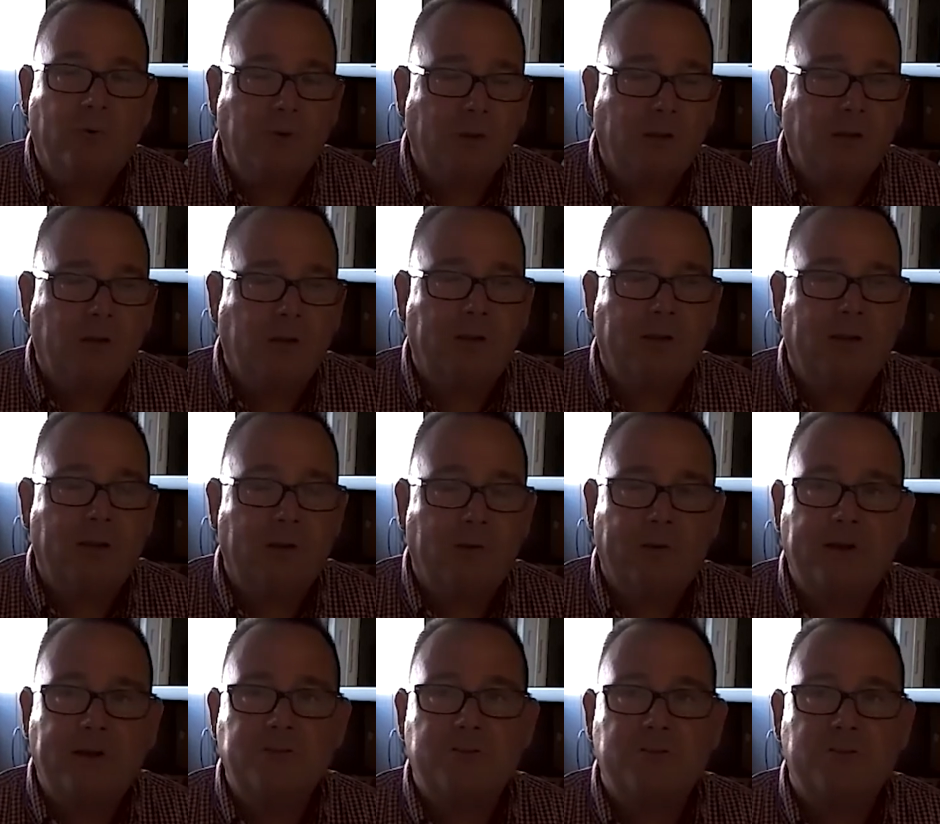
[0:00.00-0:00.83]
When you clean
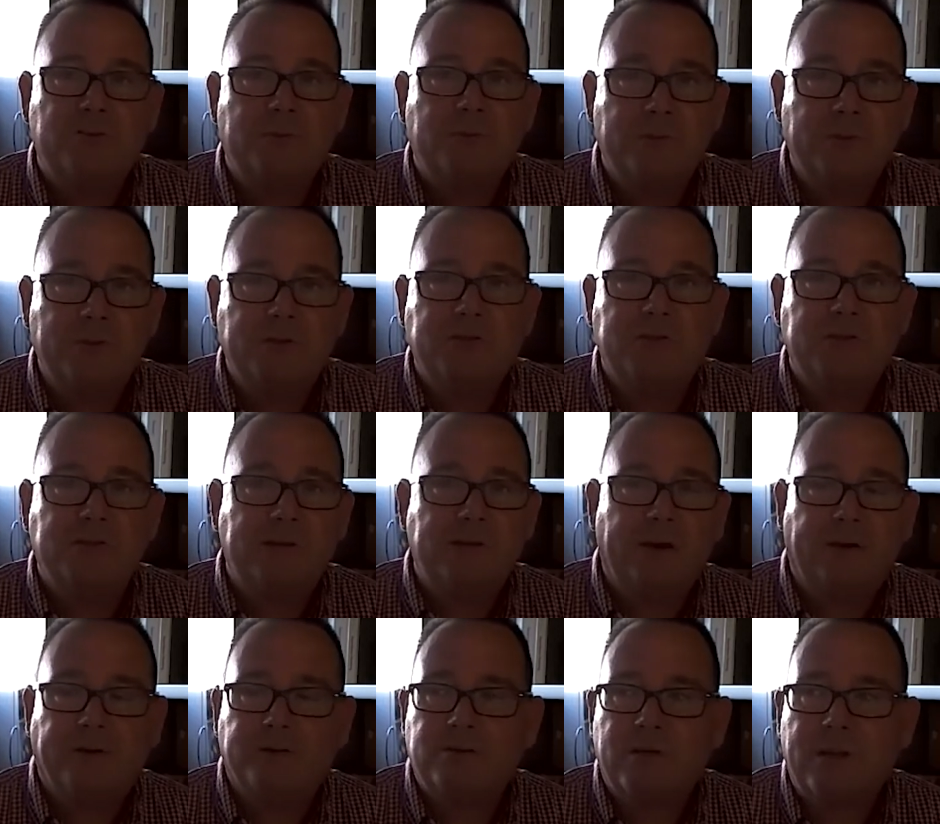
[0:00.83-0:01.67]
a restroom, this
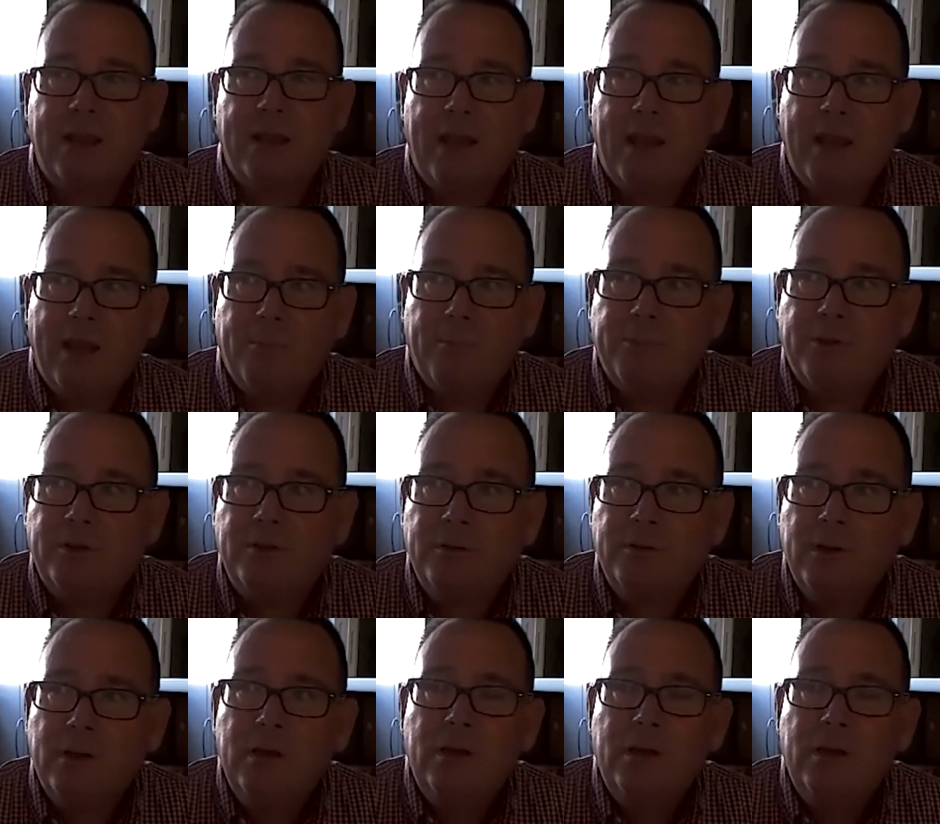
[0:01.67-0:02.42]
is how it's going to happen.